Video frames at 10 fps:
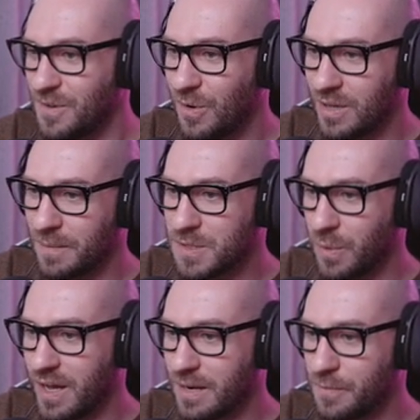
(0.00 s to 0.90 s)
Hold up, so
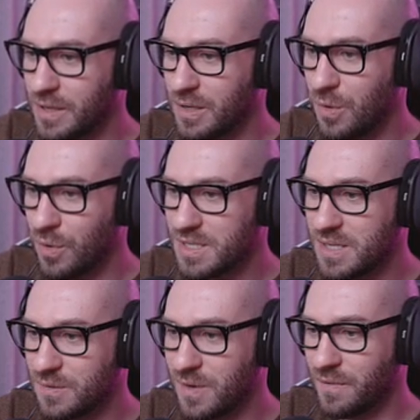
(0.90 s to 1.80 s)
we gotta bring the horse
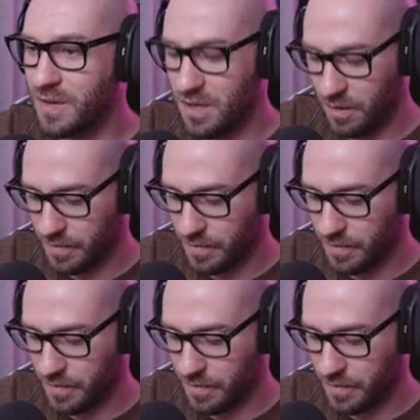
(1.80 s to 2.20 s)
here right over here